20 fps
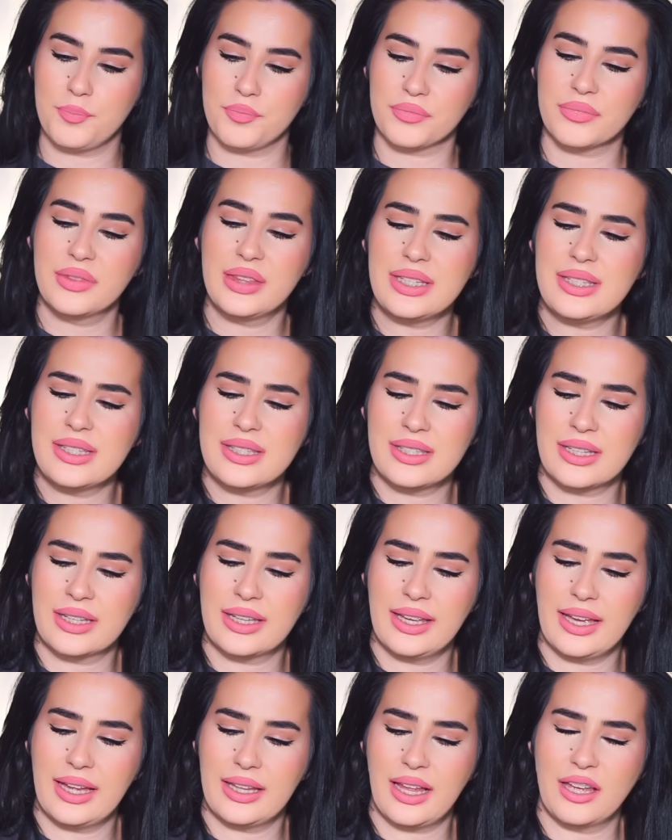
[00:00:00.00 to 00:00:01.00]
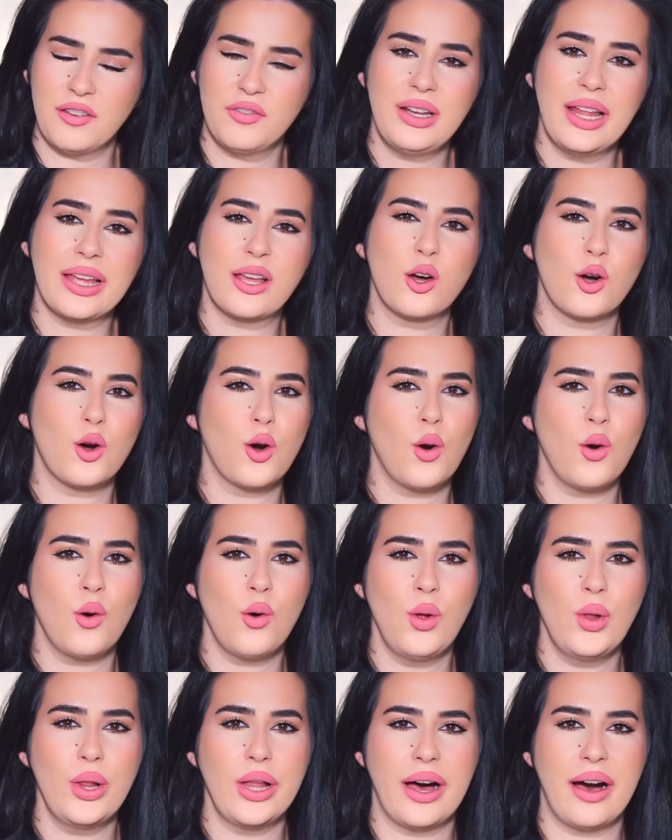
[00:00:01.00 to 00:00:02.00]
This is, again, I feel like
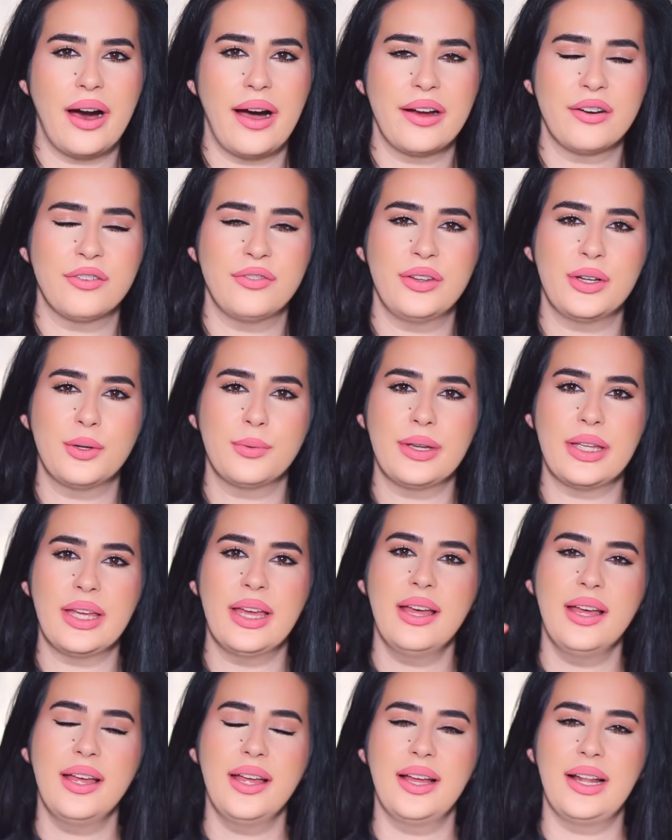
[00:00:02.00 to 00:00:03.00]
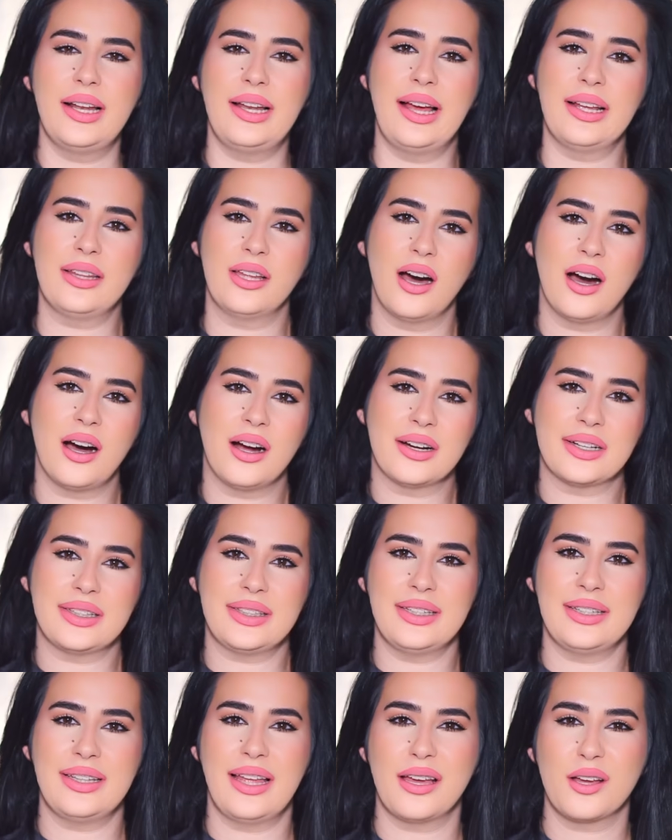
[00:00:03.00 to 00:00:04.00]
all are very
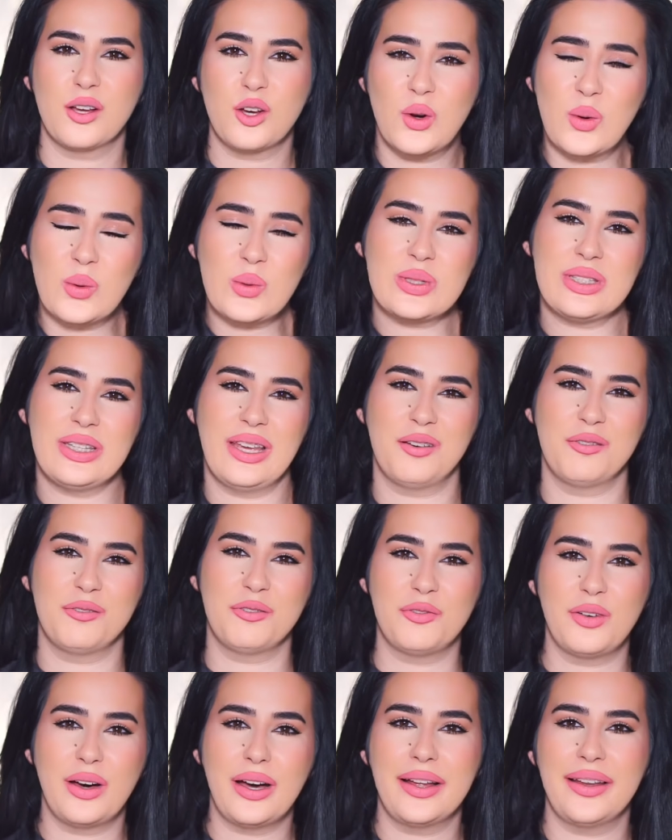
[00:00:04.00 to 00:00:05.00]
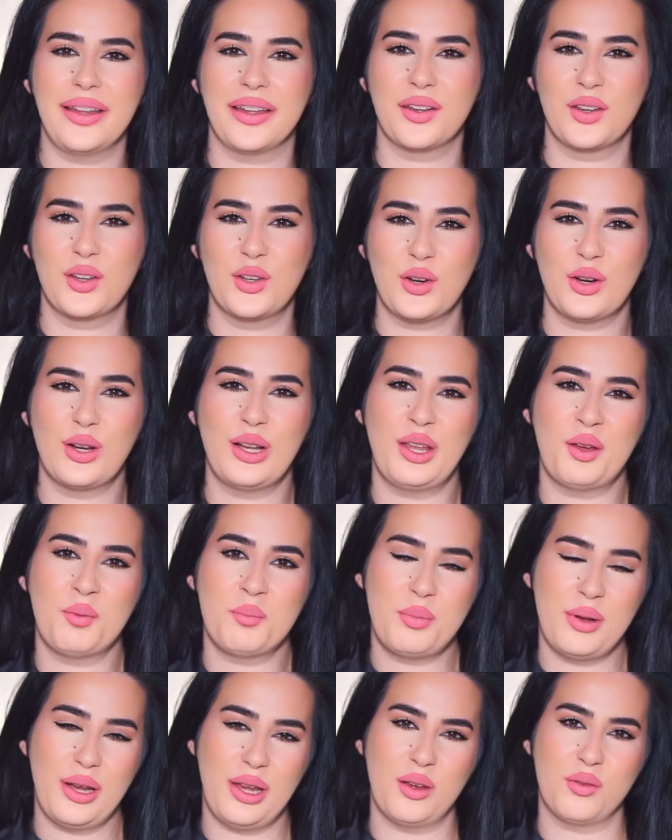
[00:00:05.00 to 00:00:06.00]
light-hearted and cozy and fun and girly and
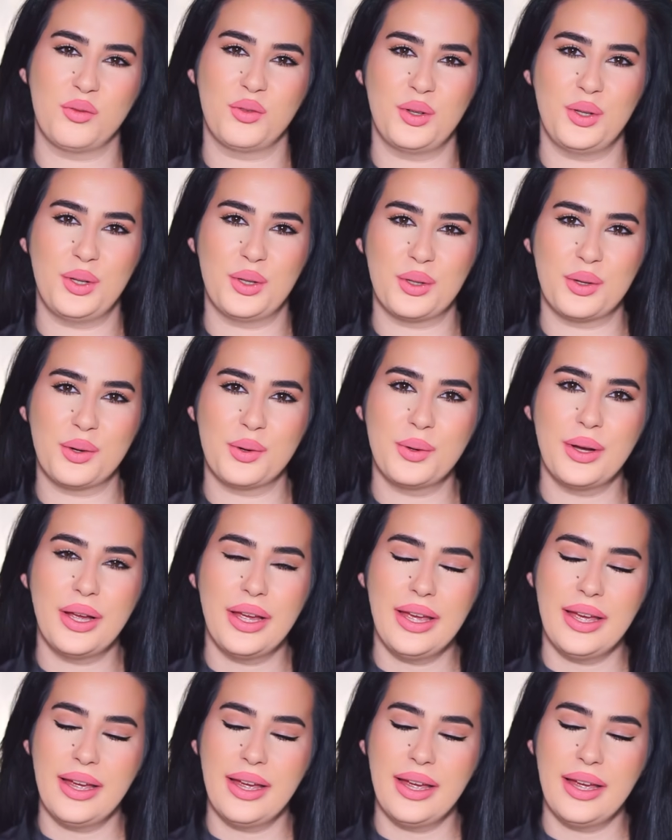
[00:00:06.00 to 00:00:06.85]
playful, you know.